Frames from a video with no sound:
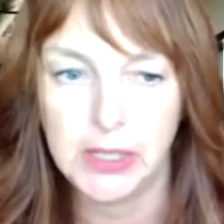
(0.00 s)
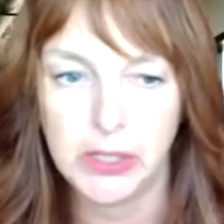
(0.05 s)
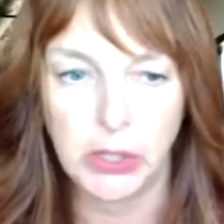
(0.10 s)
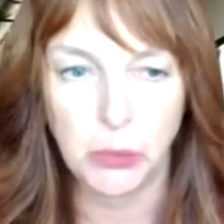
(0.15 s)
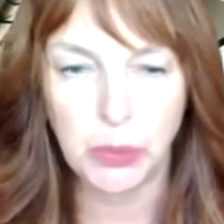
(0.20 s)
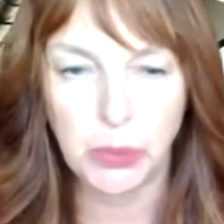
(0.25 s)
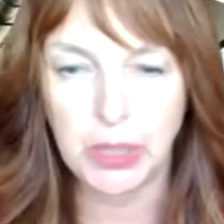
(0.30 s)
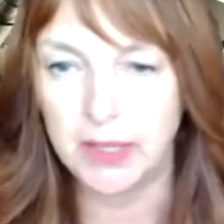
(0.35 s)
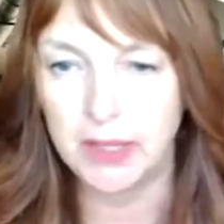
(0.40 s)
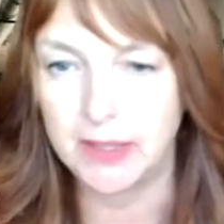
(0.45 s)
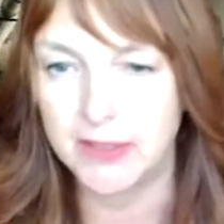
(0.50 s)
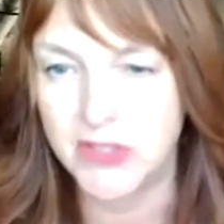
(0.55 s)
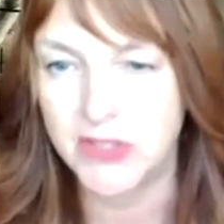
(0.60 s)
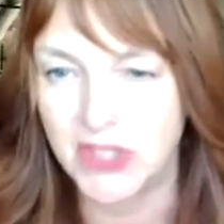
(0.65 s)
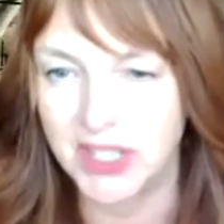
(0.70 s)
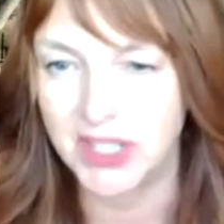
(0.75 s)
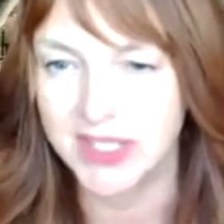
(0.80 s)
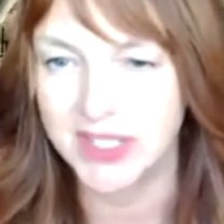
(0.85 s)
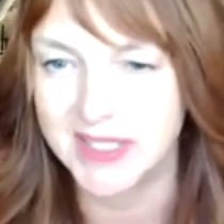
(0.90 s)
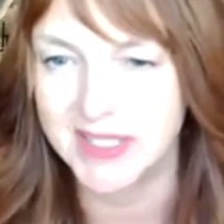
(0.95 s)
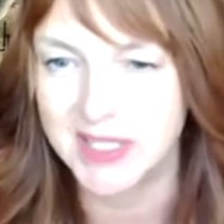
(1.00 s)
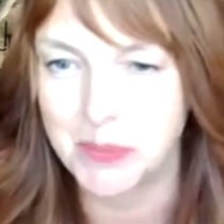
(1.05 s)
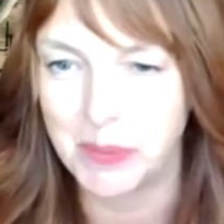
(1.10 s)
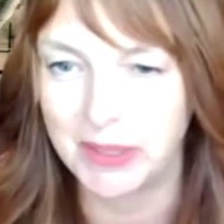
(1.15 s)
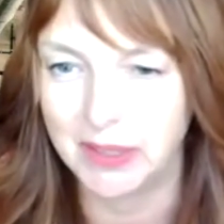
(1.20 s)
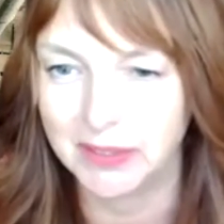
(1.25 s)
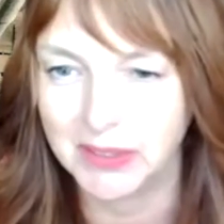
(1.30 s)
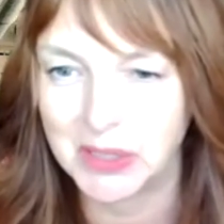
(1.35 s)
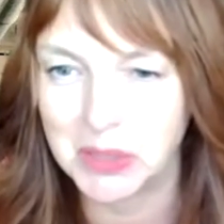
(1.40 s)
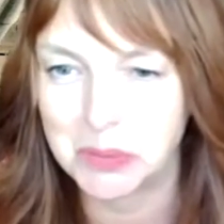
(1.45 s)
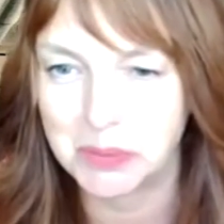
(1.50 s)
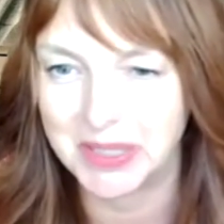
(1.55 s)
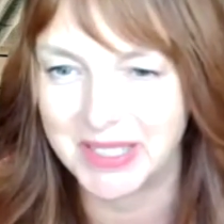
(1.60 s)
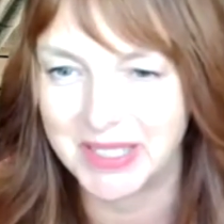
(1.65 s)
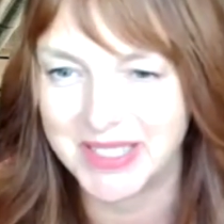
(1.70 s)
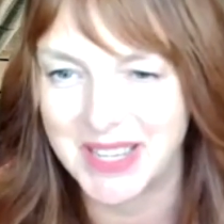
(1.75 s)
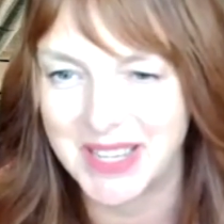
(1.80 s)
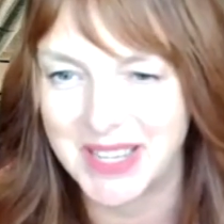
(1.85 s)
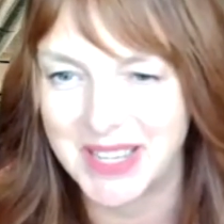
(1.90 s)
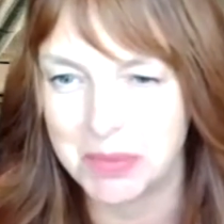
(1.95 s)
we had a chance to spend a little bit
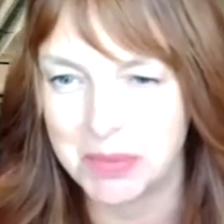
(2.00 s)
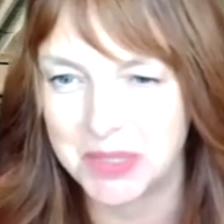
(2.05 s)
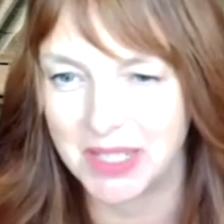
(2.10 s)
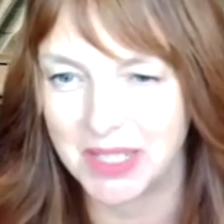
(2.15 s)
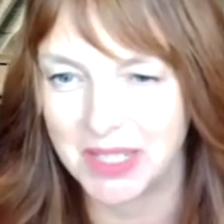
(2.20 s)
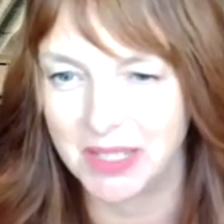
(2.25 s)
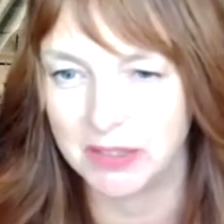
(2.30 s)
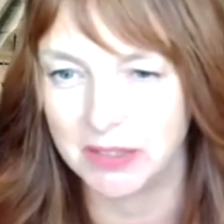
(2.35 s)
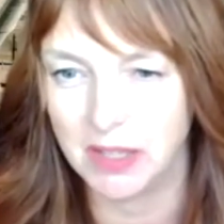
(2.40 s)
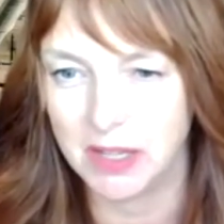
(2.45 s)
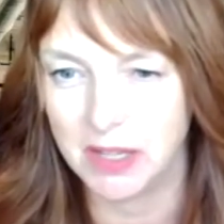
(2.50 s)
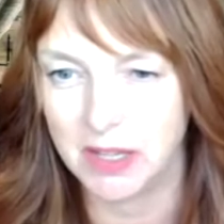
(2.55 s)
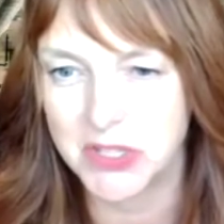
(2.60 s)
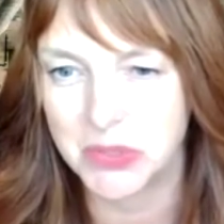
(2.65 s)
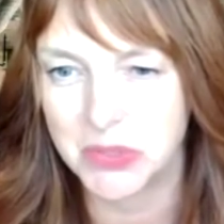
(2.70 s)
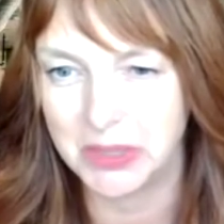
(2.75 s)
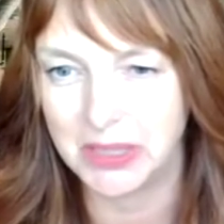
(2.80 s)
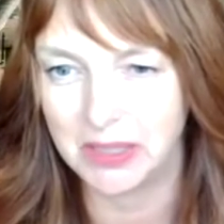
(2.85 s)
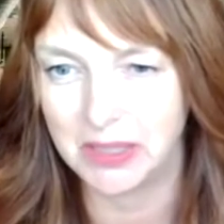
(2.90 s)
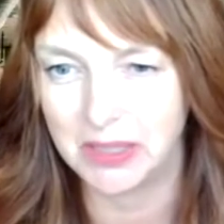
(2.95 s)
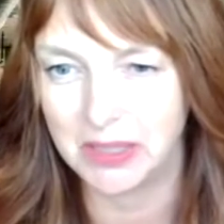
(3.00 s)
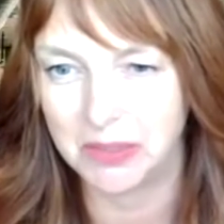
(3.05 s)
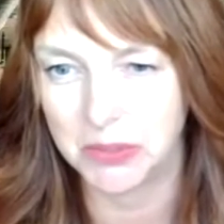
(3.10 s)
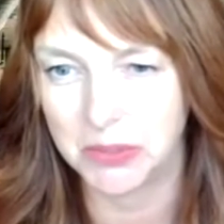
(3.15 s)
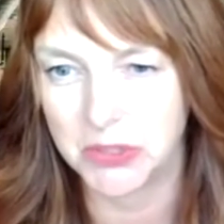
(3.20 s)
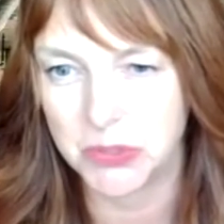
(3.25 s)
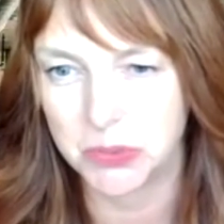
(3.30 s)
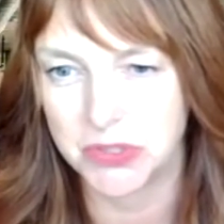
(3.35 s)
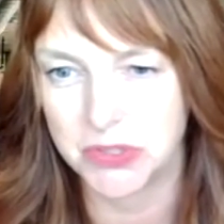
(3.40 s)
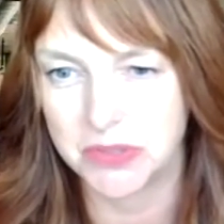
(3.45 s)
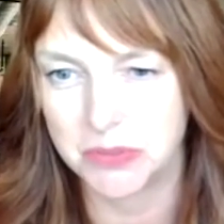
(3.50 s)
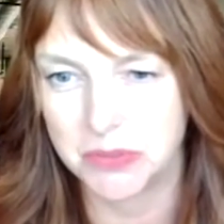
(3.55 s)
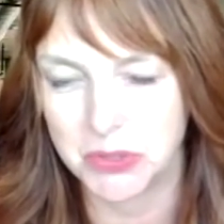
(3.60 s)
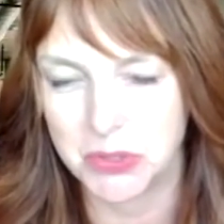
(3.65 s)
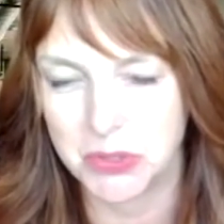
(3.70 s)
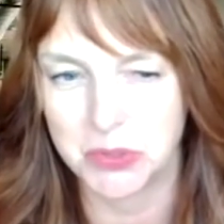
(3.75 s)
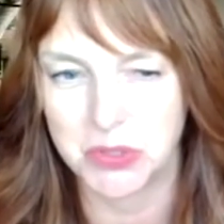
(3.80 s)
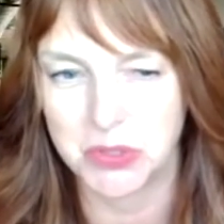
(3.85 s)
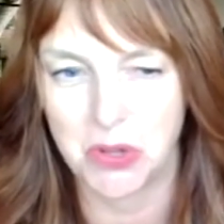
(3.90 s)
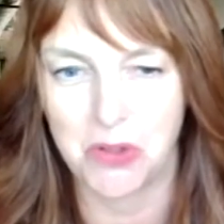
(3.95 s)
of time together last week, which
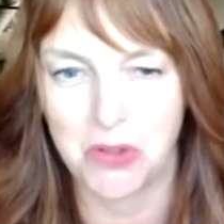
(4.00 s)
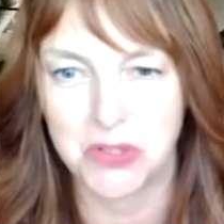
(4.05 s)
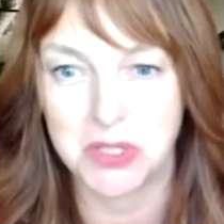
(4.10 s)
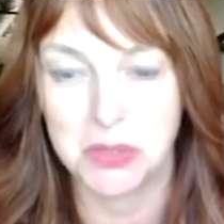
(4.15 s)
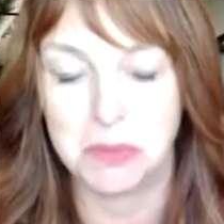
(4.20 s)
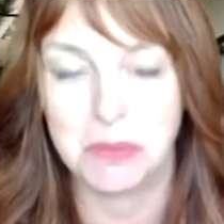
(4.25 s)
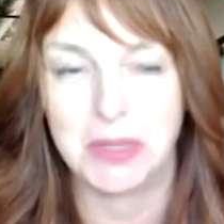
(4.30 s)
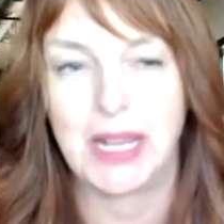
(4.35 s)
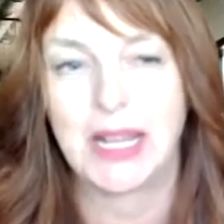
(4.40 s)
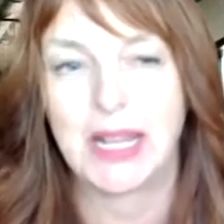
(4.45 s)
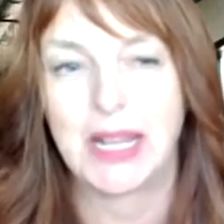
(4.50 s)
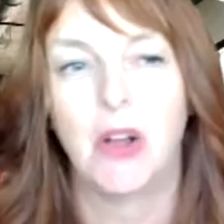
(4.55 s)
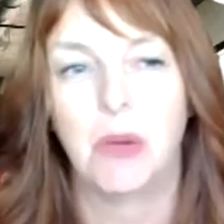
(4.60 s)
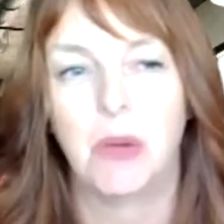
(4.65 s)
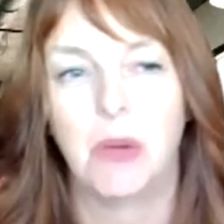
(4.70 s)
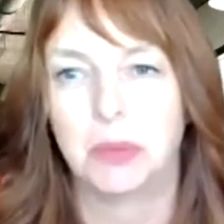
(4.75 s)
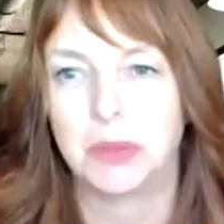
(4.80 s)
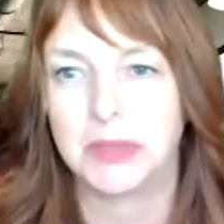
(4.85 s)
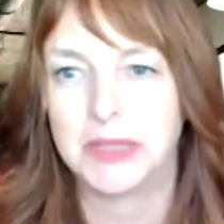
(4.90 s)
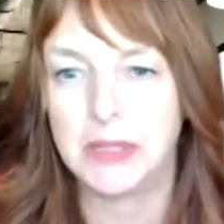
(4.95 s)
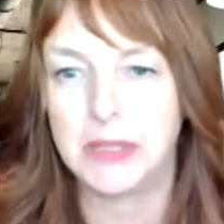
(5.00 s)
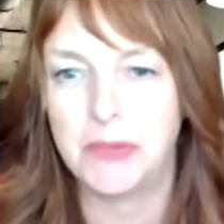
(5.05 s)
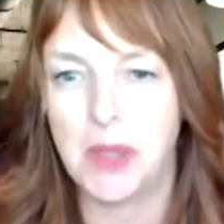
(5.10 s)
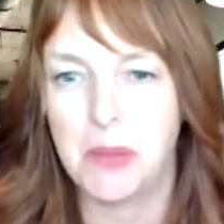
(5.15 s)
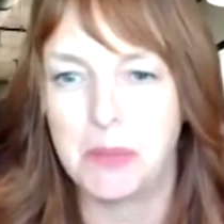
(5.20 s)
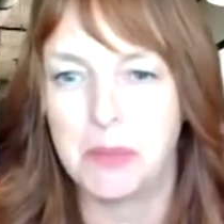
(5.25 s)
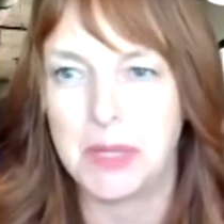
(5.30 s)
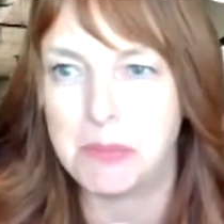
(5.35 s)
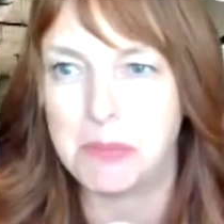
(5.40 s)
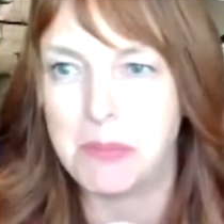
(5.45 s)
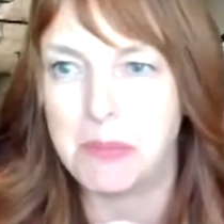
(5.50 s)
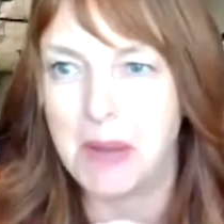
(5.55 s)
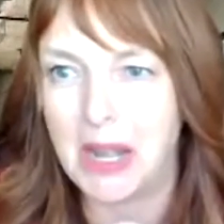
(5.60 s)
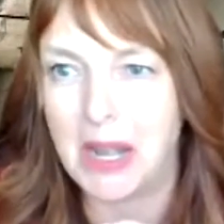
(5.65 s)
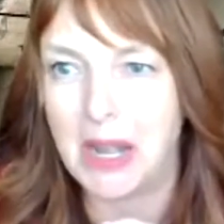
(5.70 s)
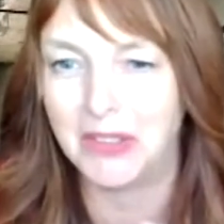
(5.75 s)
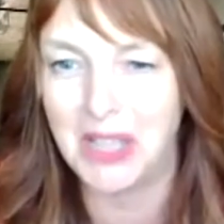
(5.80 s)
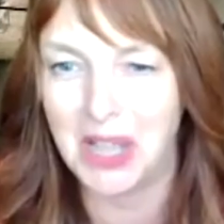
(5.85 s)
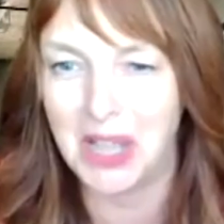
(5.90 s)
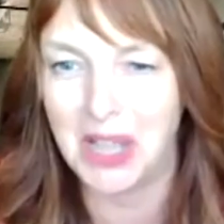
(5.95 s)
was awesome. And I can't believe how many
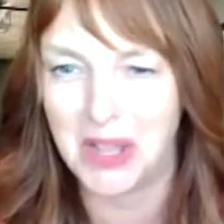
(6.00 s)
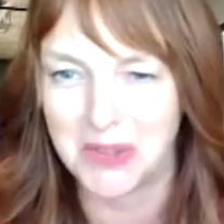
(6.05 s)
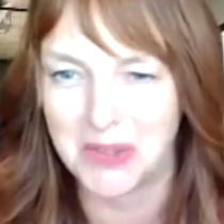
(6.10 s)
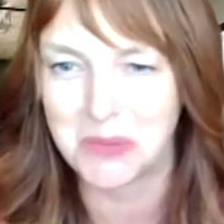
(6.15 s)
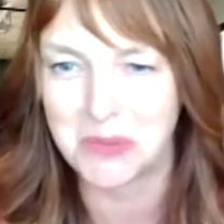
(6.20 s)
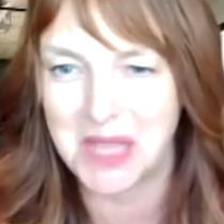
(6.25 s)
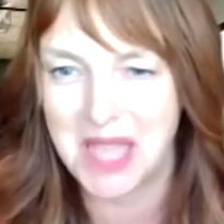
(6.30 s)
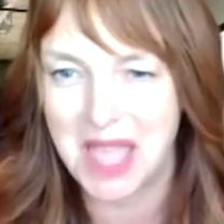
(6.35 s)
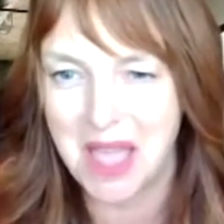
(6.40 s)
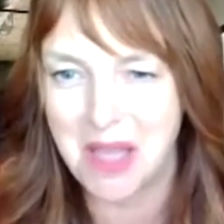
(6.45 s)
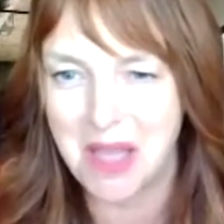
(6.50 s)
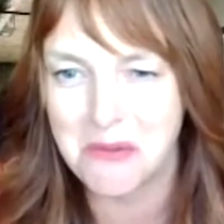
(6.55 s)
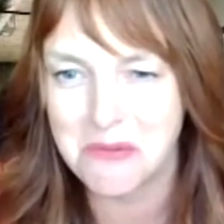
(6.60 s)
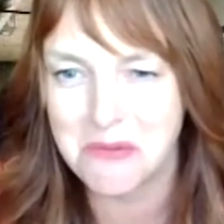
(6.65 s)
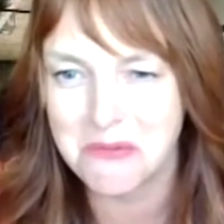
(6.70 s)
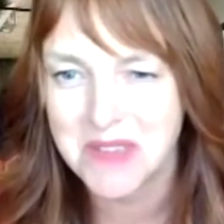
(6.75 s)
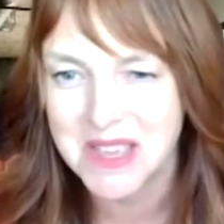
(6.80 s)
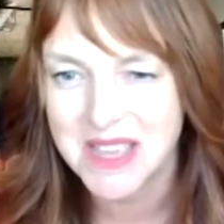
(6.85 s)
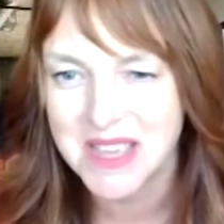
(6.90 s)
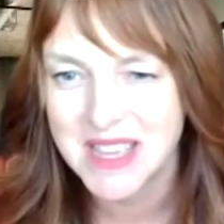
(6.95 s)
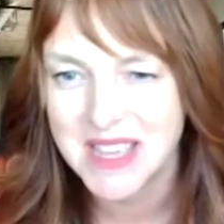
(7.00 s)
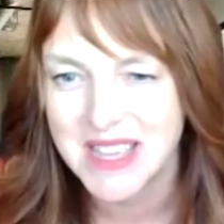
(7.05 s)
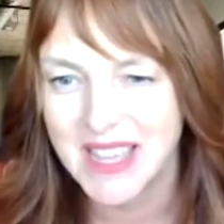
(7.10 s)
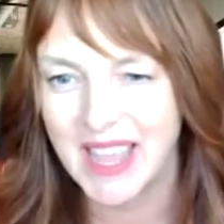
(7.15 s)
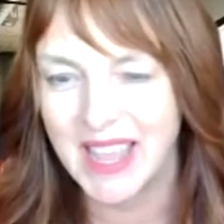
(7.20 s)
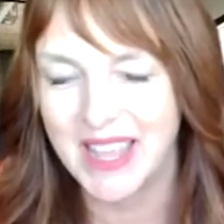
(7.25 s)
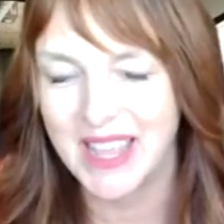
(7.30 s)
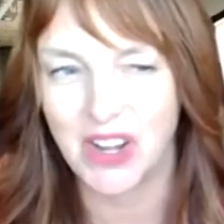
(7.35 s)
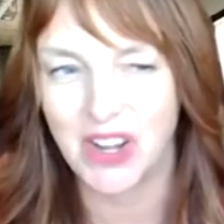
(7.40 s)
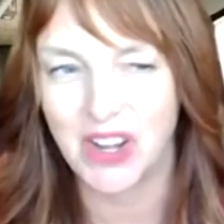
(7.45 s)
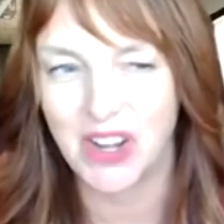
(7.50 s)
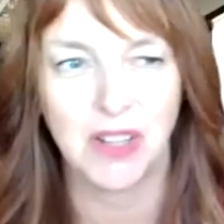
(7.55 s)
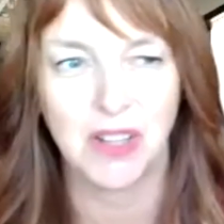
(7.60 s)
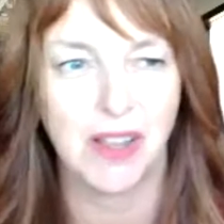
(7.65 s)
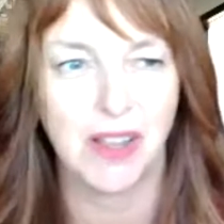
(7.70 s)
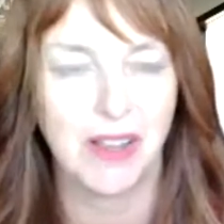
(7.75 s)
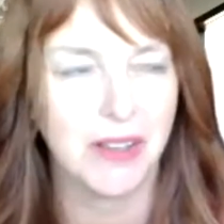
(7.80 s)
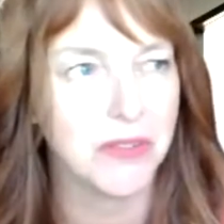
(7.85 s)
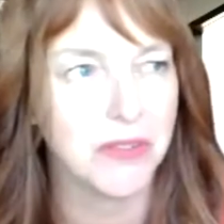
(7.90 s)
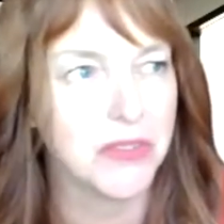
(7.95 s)
parallels we have in our
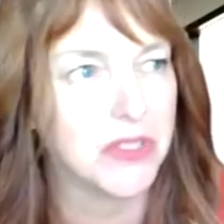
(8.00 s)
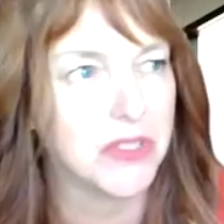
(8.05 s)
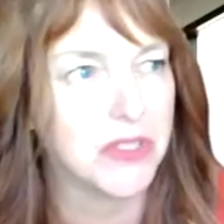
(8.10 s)
lives.